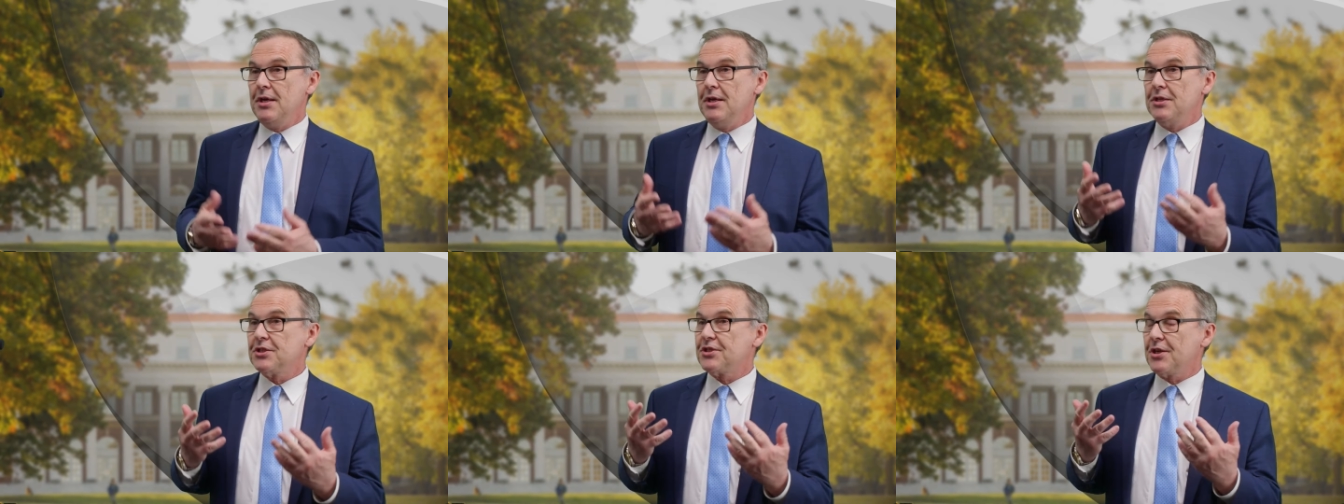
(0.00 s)

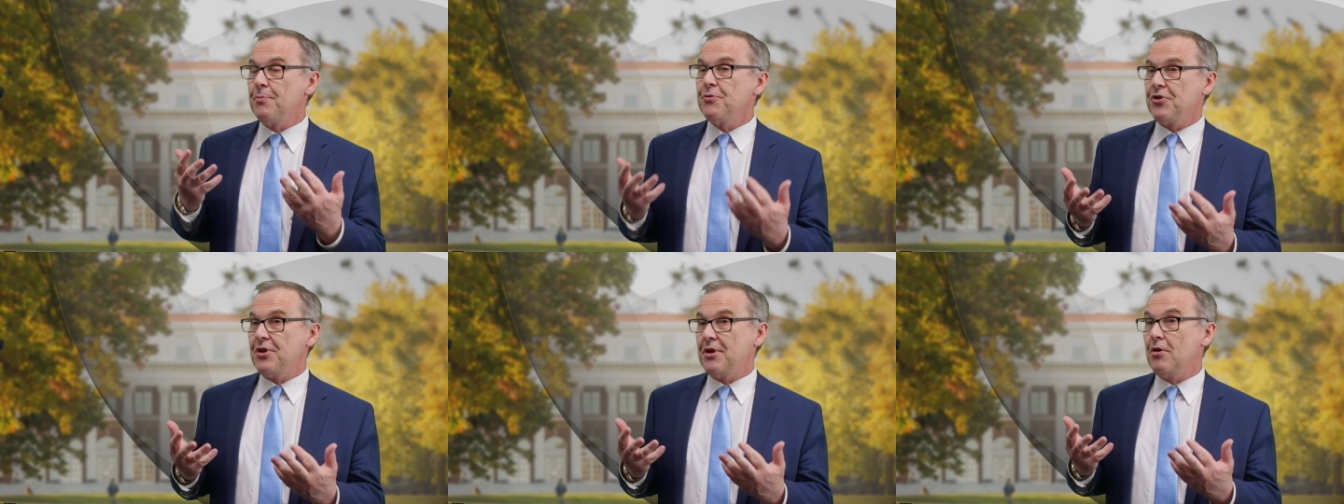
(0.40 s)
is
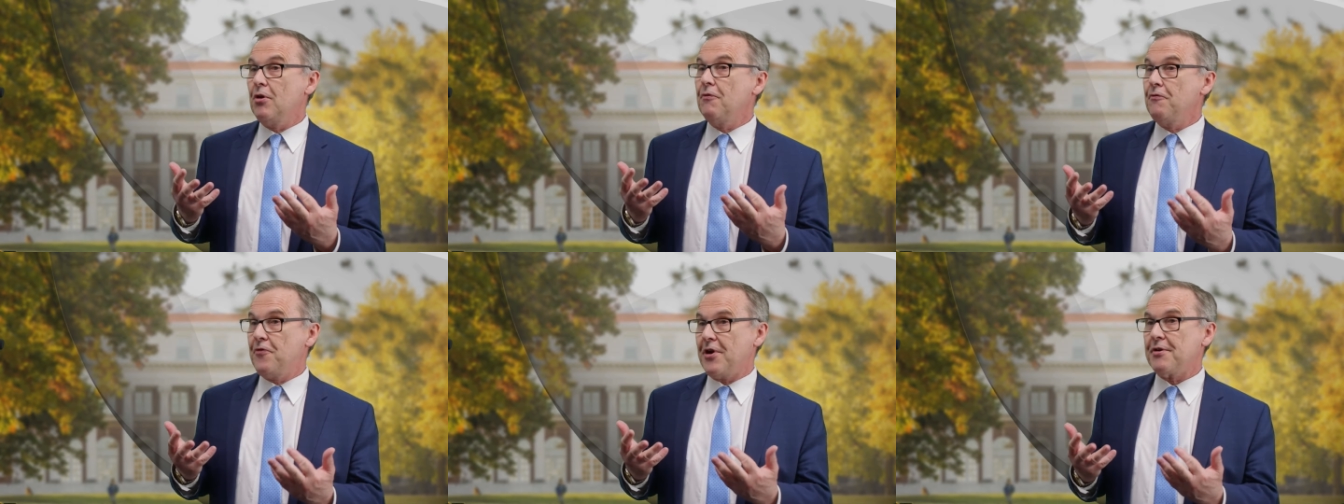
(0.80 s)
something
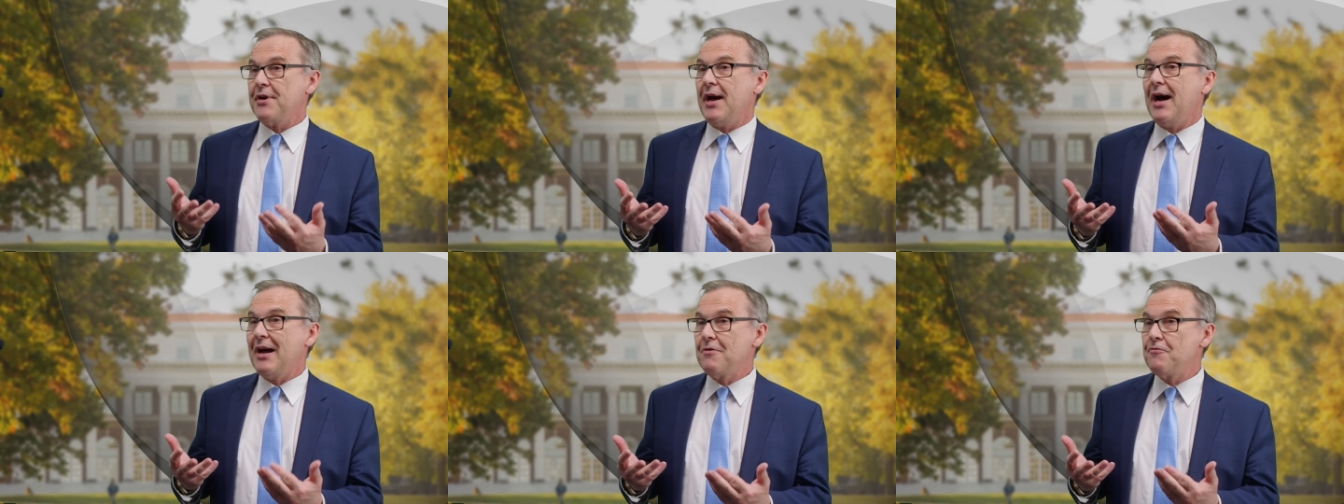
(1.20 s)
of
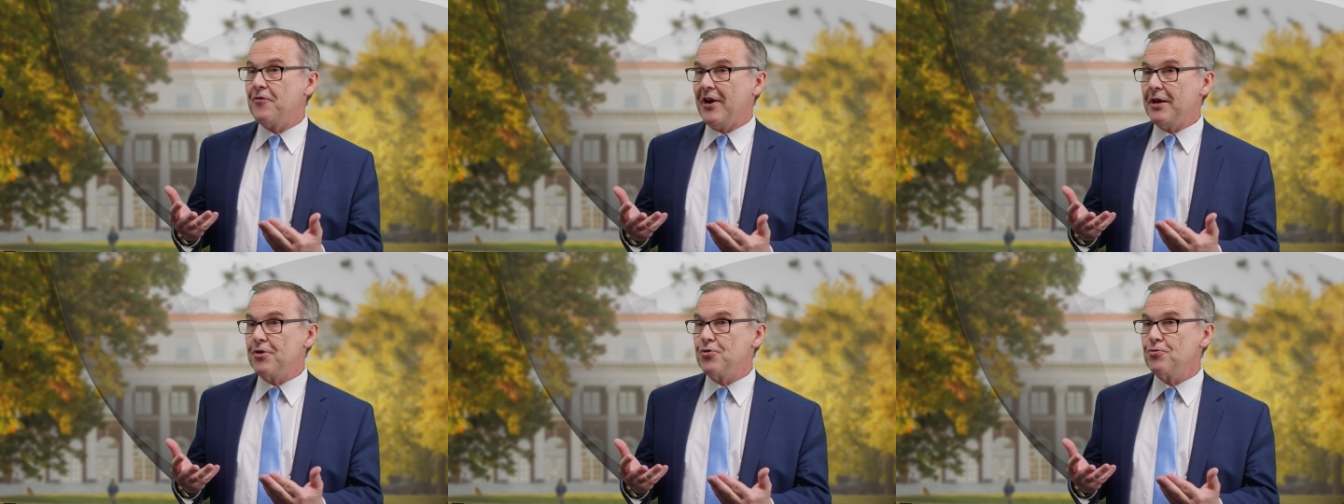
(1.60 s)
very high
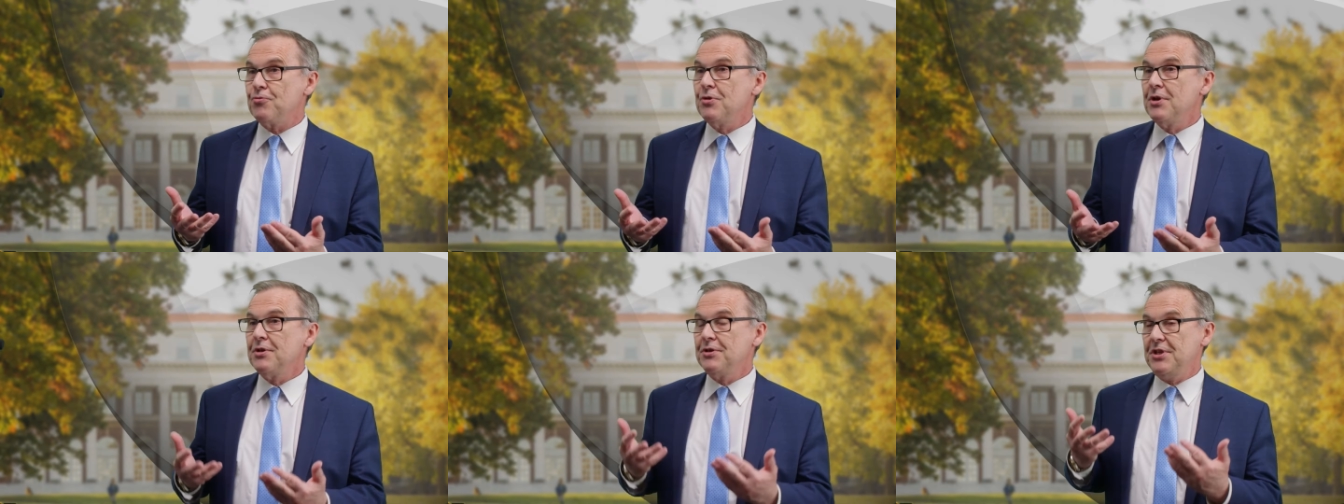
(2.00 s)
value.